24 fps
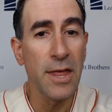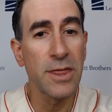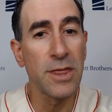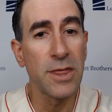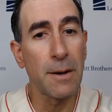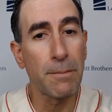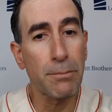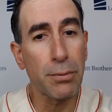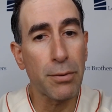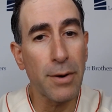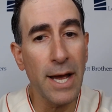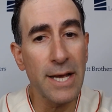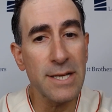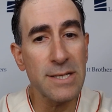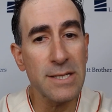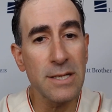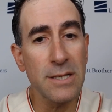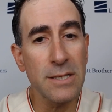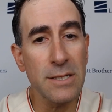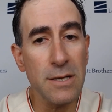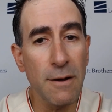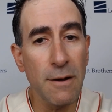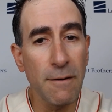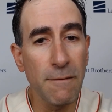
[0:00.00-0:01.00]
The
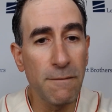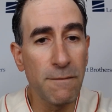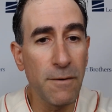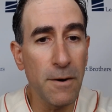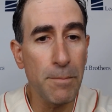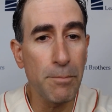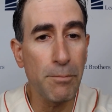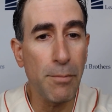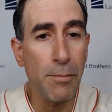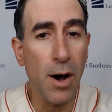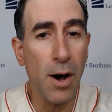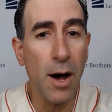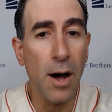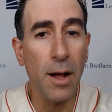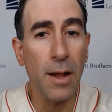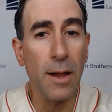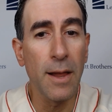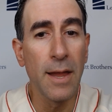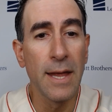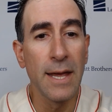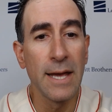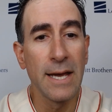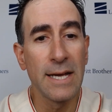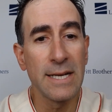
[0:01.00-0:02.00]
presence of
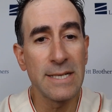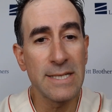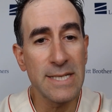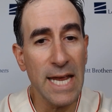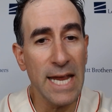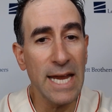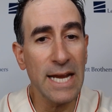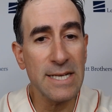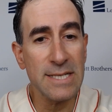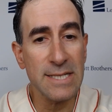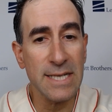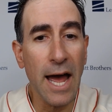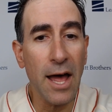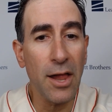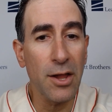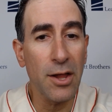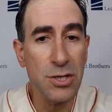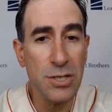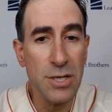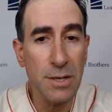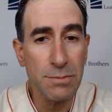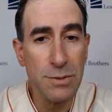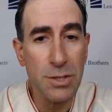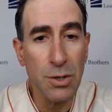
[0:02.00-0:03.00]
football takes
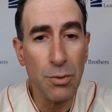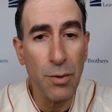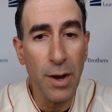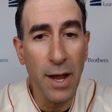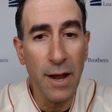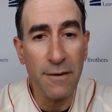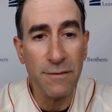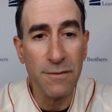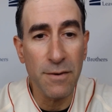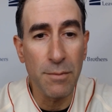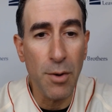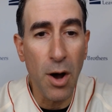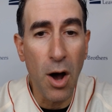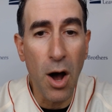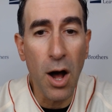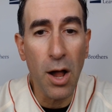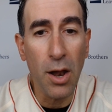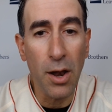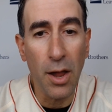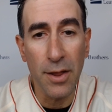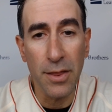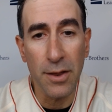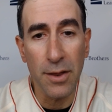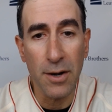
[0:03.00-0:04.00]
scholarships away from
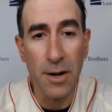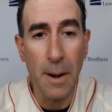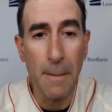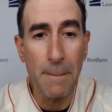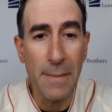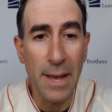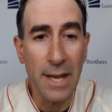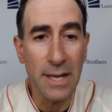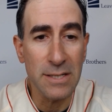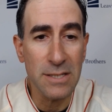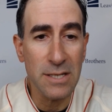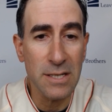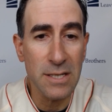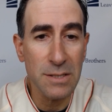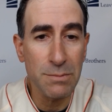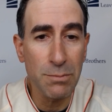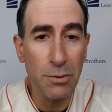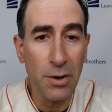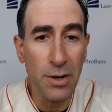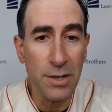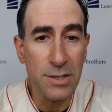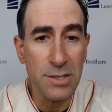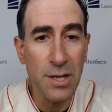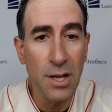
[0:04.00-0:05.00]
all other men's
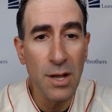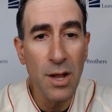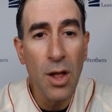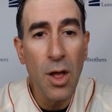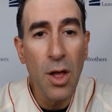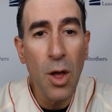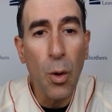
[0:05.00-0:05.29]
sports.